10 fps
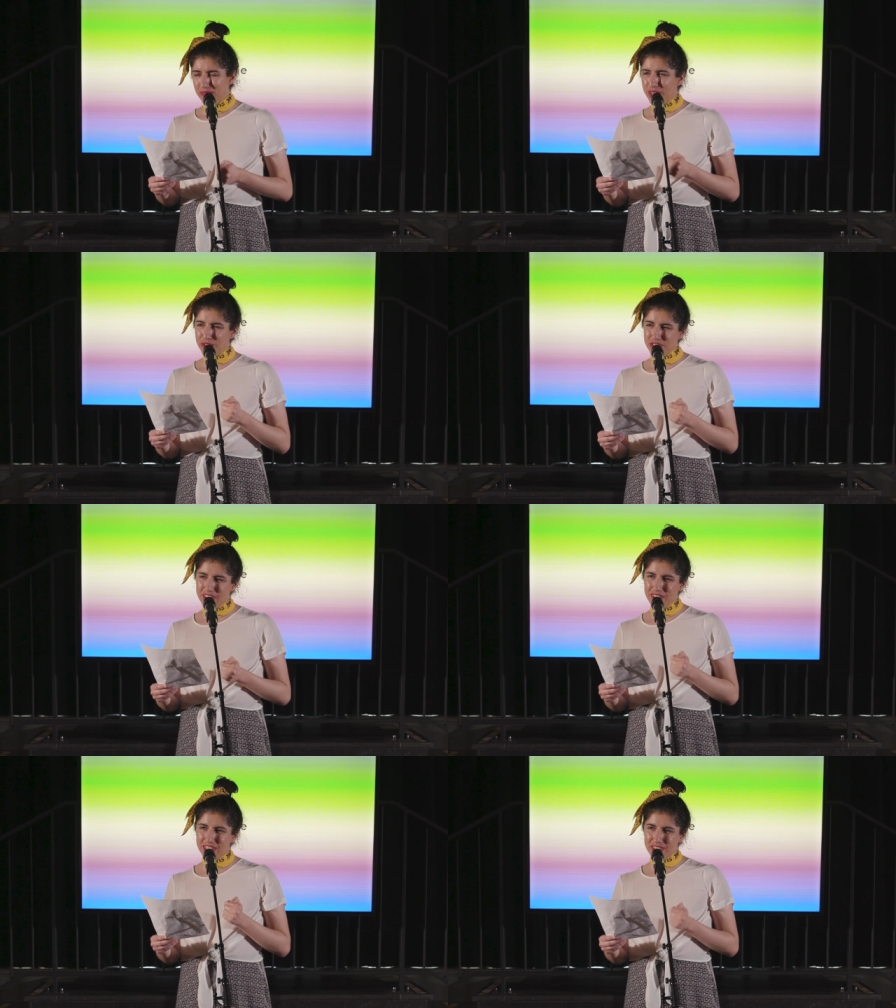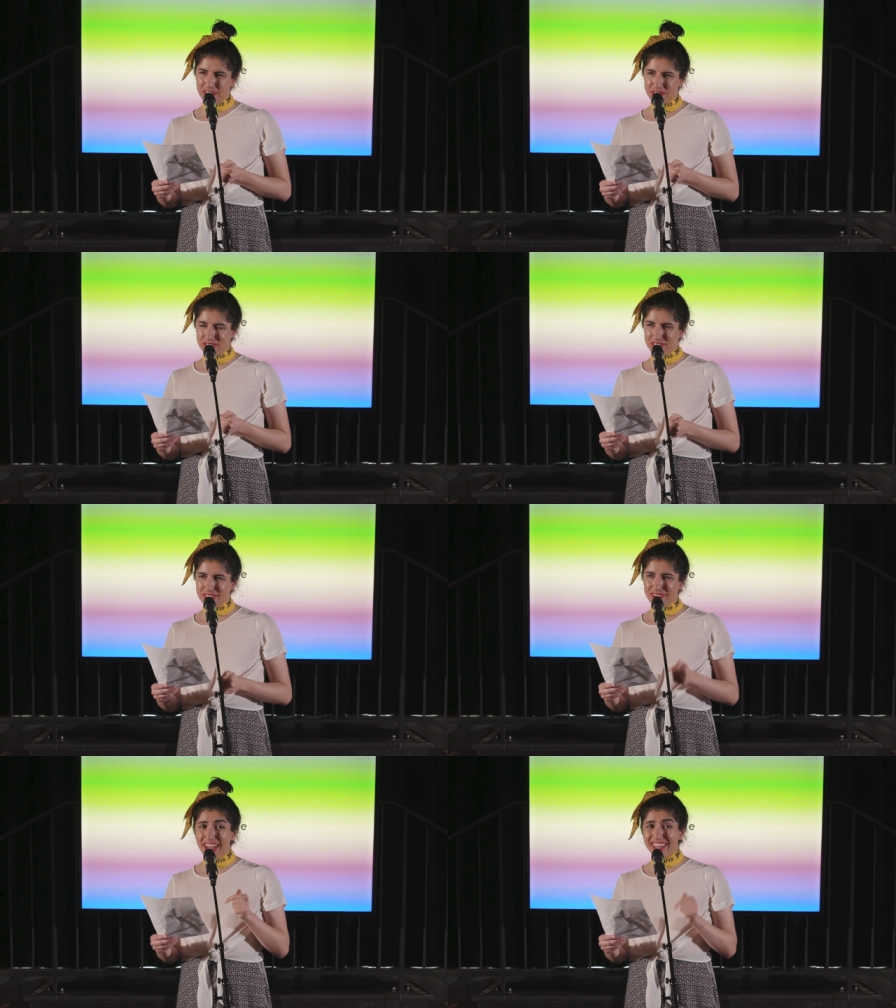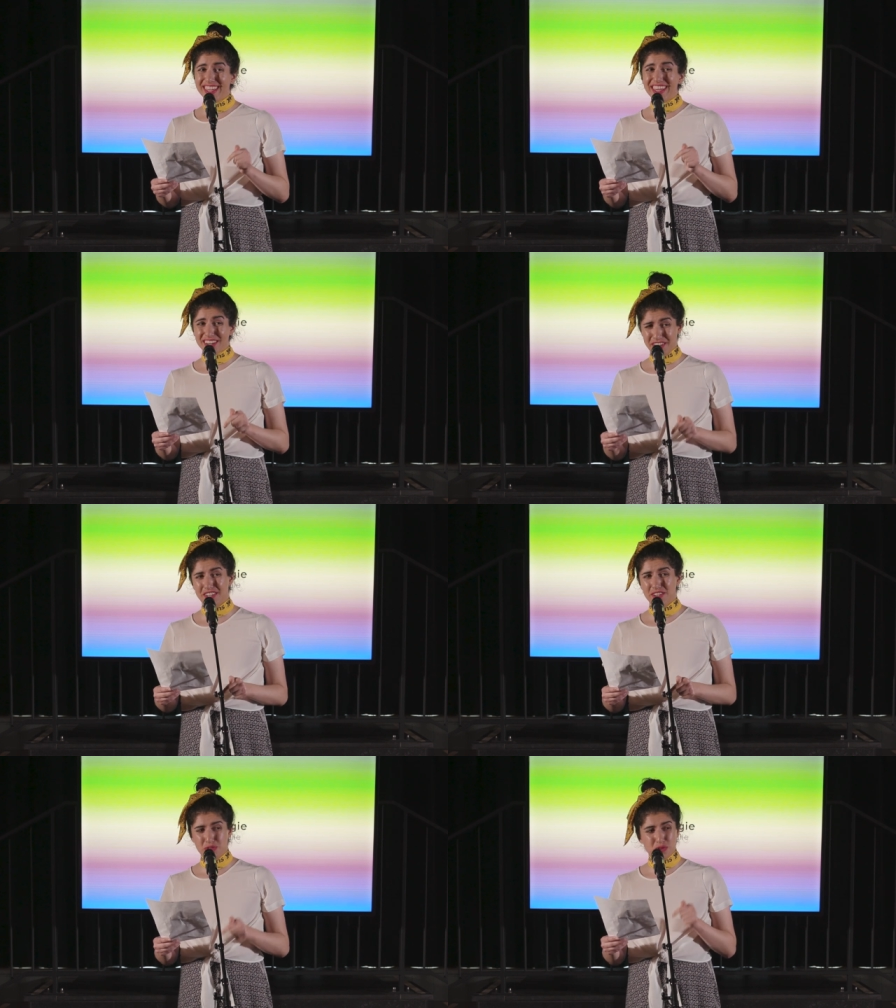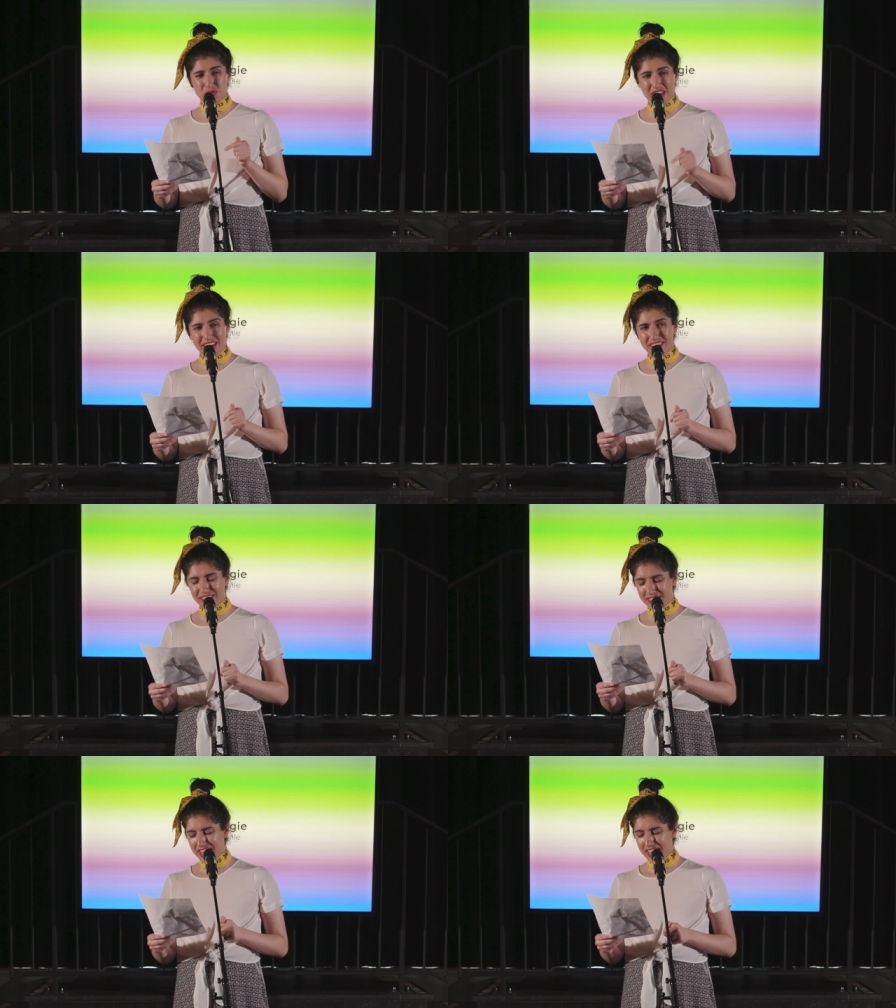Because hearing us right here today